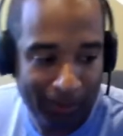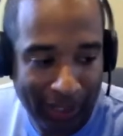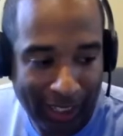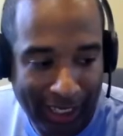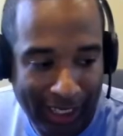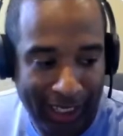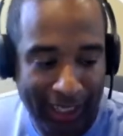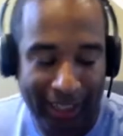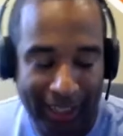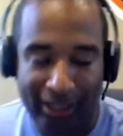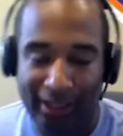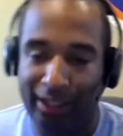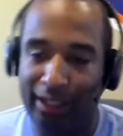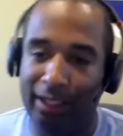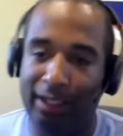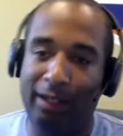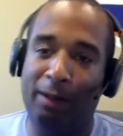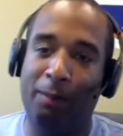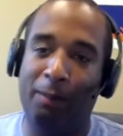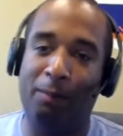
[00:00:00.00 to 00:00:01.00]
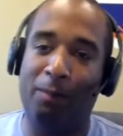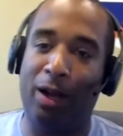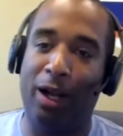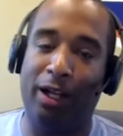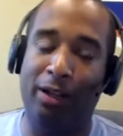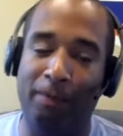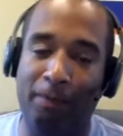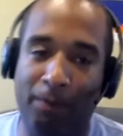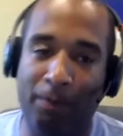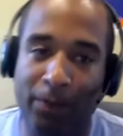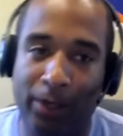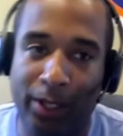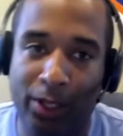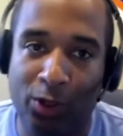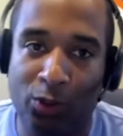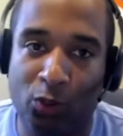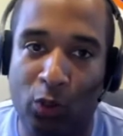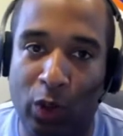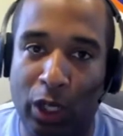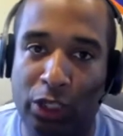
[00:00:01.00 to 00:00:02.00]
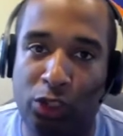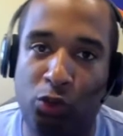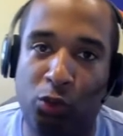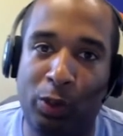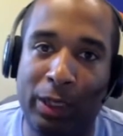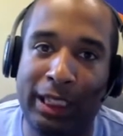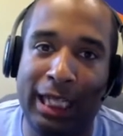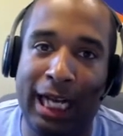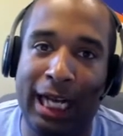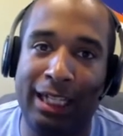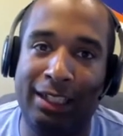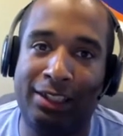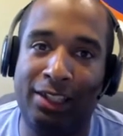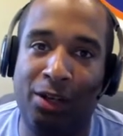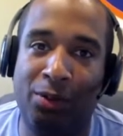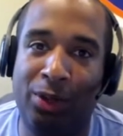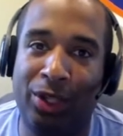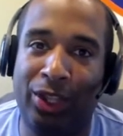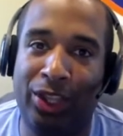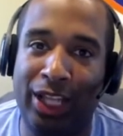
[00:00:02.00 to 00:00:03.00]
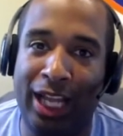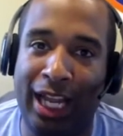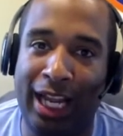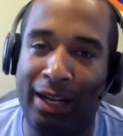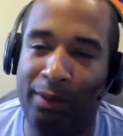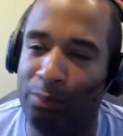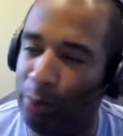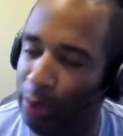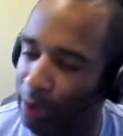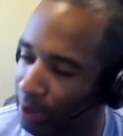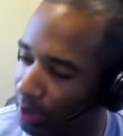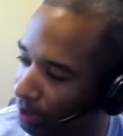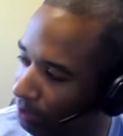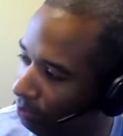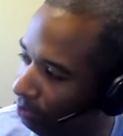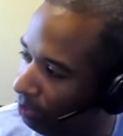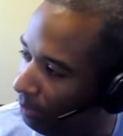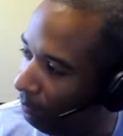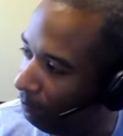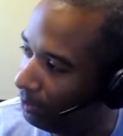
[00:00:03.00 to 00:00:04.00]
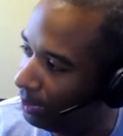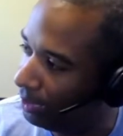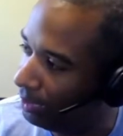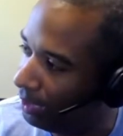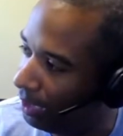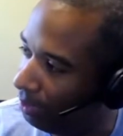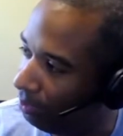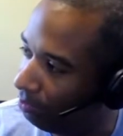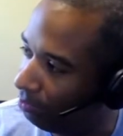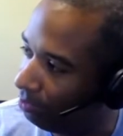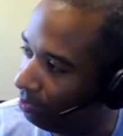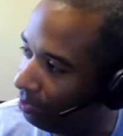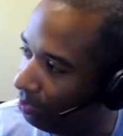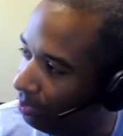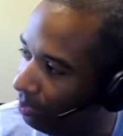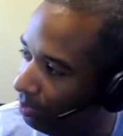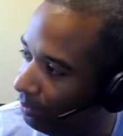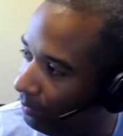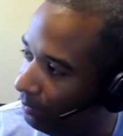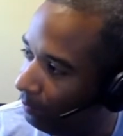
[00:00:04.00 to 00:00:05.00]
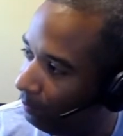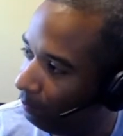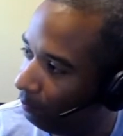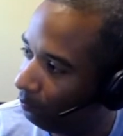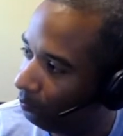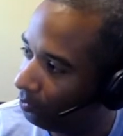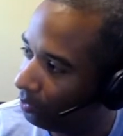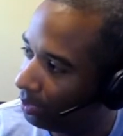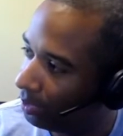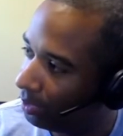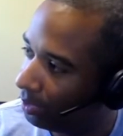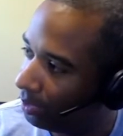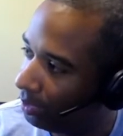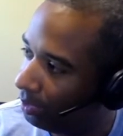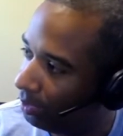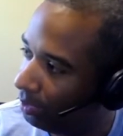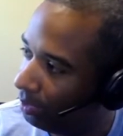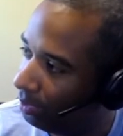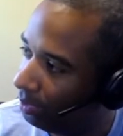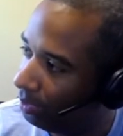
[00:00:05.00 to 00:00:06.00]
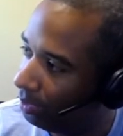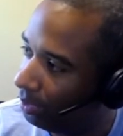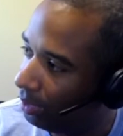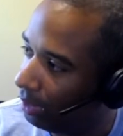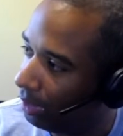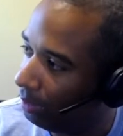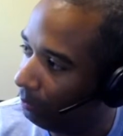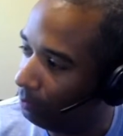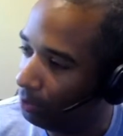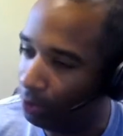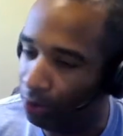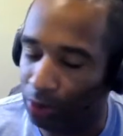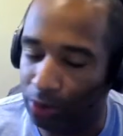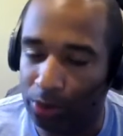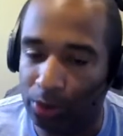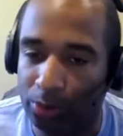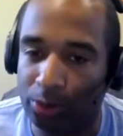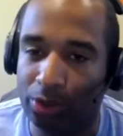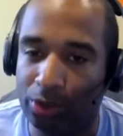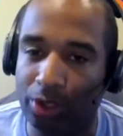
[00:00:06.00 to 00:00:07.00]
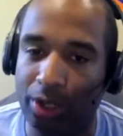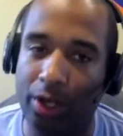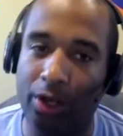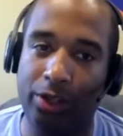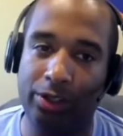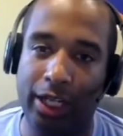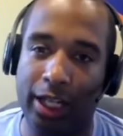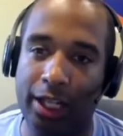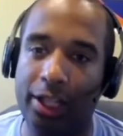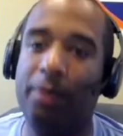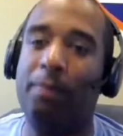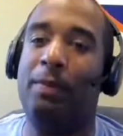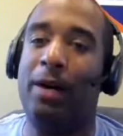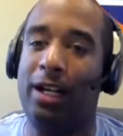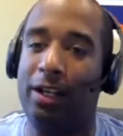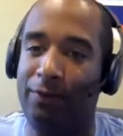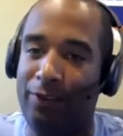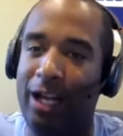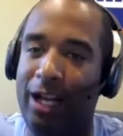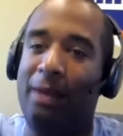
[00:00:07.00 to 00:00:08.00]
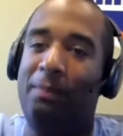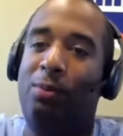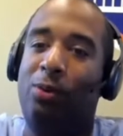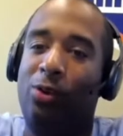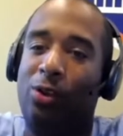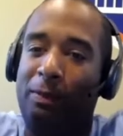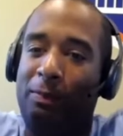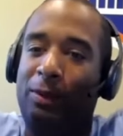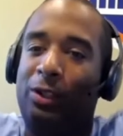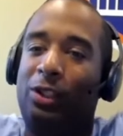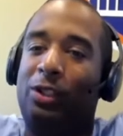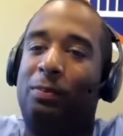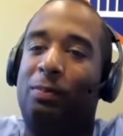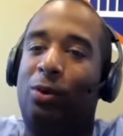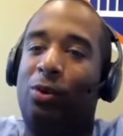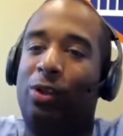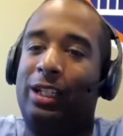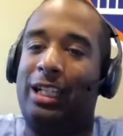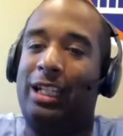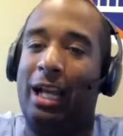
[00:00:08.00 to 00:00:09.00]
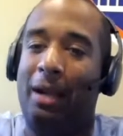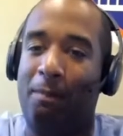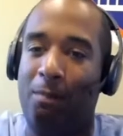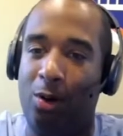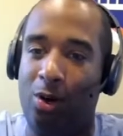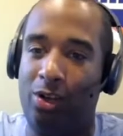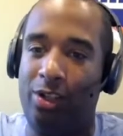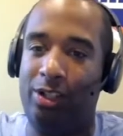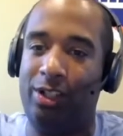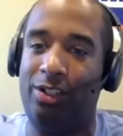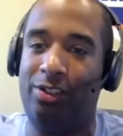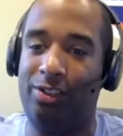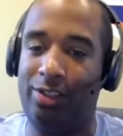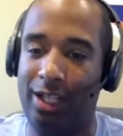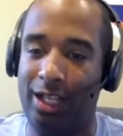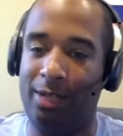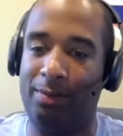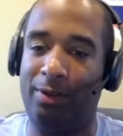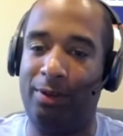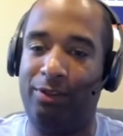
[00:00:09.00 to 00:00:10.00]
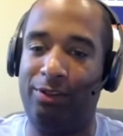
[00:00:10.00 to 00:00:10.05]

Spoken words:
And but once we got done with that and we did something else, it was another modified pull up, but you're pulling that bar this time in front.